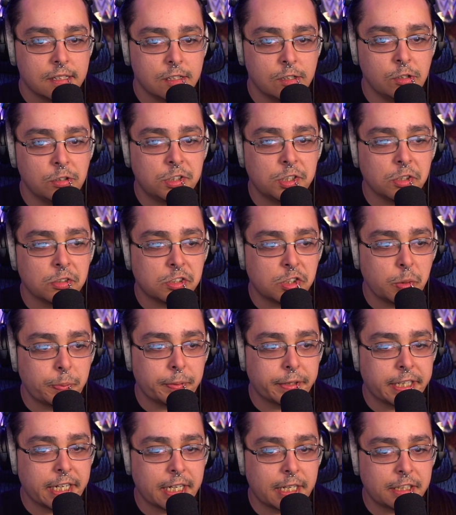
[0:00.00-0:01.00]
Uso super
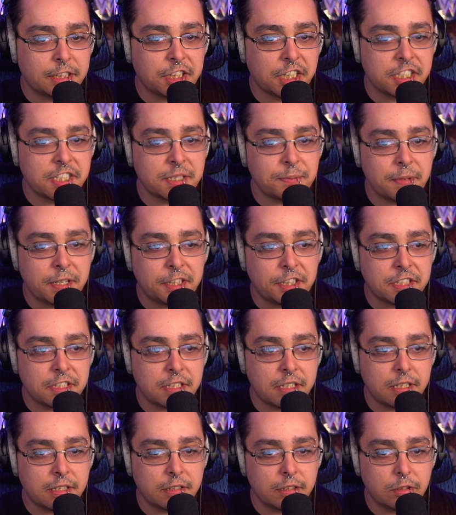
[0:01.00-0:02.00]
kick just as much as
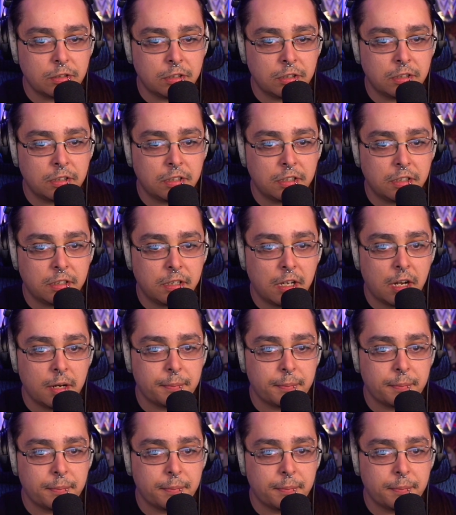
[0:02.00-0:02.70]
the Young